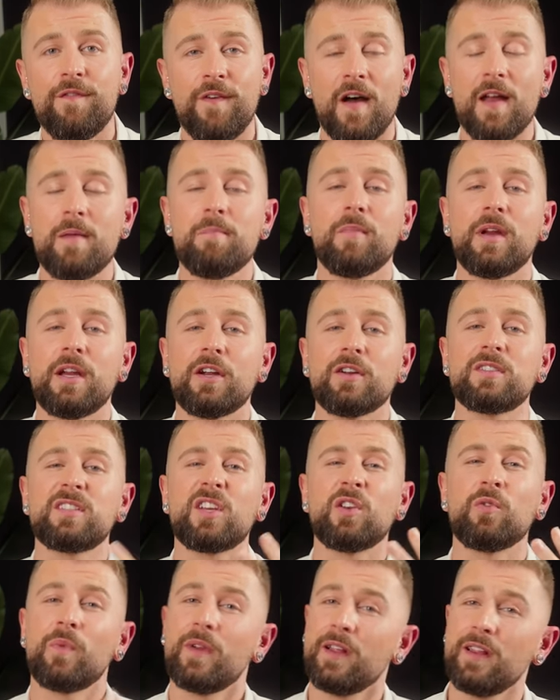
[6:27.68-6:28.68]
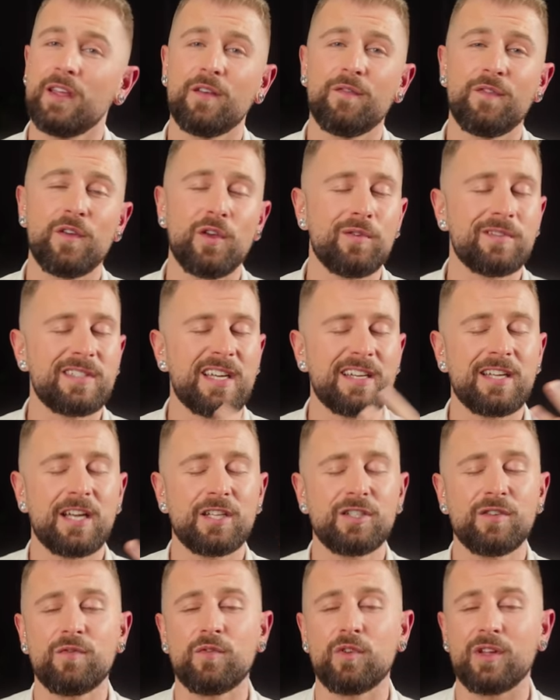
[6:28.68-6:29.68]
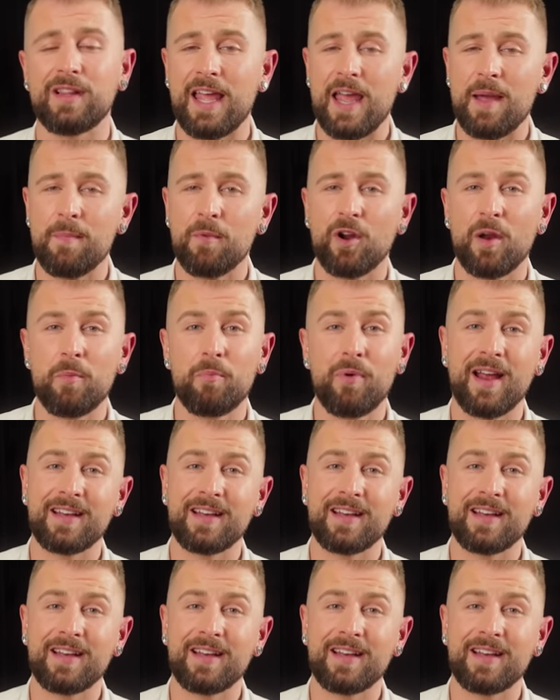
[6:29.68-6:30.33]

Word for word: Fun mirrors can really infuse that touch of glamour and